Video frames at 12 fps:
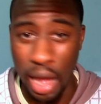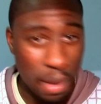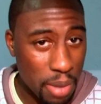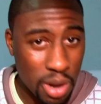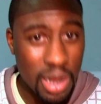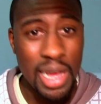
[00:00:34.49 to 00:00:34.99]

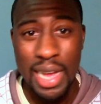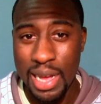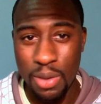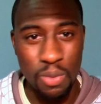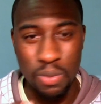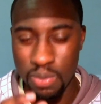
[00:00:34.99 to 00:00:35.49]
dumber
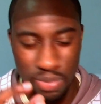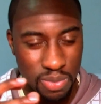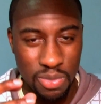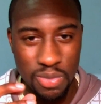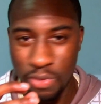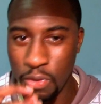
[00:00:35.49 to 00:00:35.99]
and
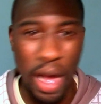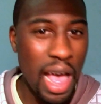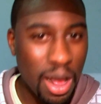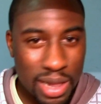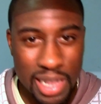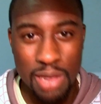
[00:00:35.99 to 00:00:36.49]

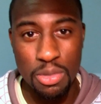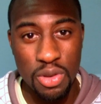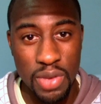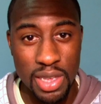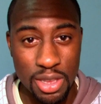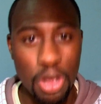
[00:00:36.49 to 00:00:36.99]
vile than the
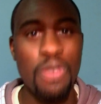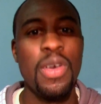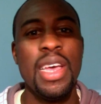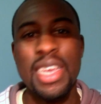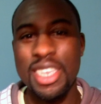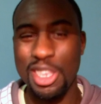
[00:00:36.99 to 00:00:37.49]
movie itself?
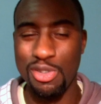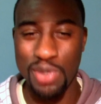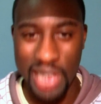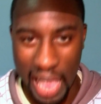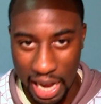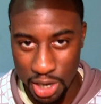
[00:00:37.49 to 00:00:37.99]
Is the
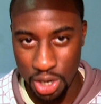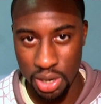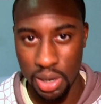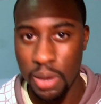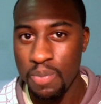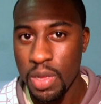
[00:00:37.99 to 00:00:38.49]

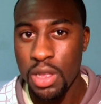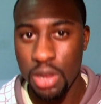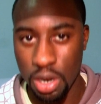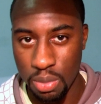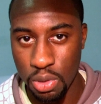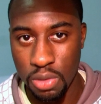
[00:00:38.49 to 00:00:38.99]
reaction
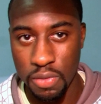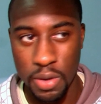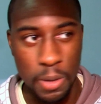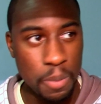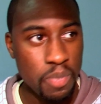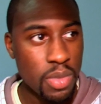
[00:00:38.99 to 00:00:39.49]
to the
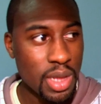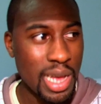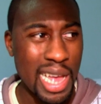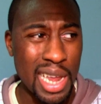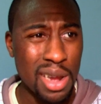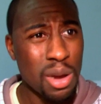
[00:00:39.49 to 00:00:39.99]
movie.
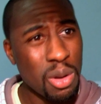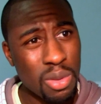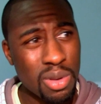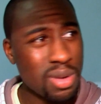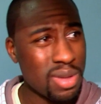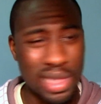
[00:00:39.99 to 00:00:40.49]
And
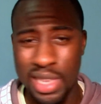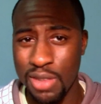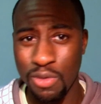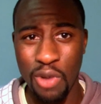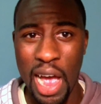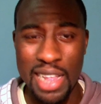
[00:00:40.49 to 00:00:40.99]

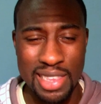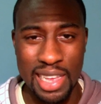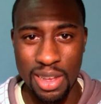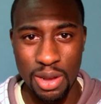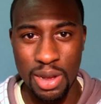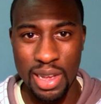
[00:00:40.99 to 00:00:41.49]
these
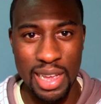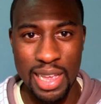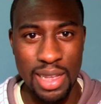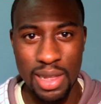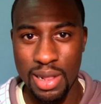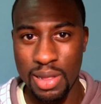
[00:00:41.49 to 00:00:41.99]
riots are
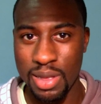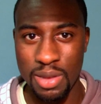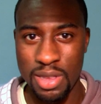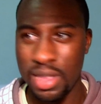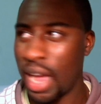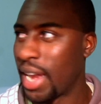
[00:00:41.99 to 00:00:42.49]

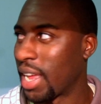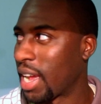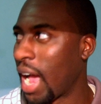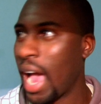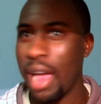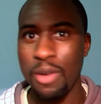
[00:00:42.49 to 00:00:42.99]
starting
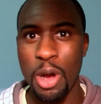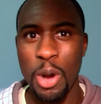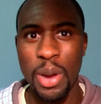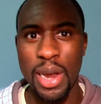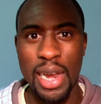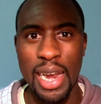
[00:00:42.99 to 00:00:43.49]
in
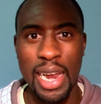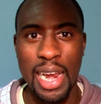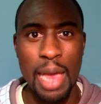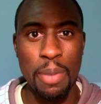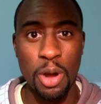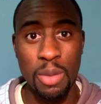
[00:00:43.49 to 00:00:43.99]
Cairo
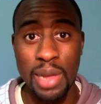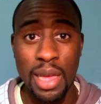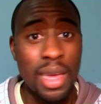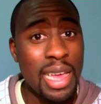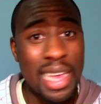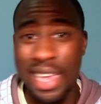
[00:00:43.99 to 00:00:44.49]
and Lebanon
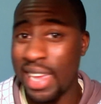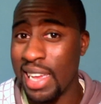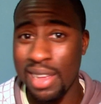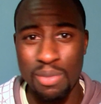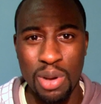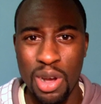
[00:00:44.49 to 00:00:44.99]

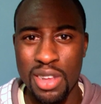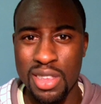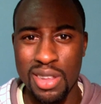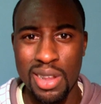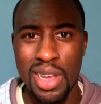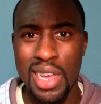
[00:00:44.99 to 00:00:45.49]

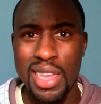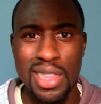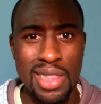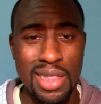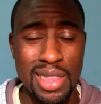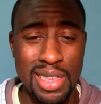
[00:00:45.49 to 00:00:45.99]
because of
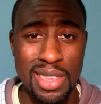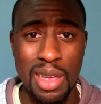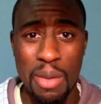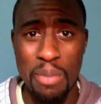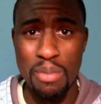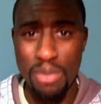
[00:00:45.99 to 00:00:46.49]

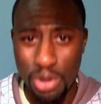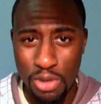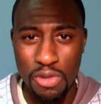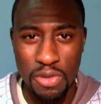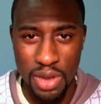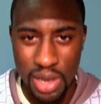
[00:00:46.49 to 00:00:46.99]
this
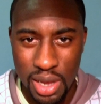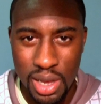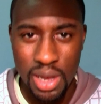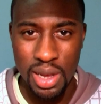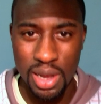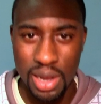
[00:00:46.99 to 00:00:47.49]
movie.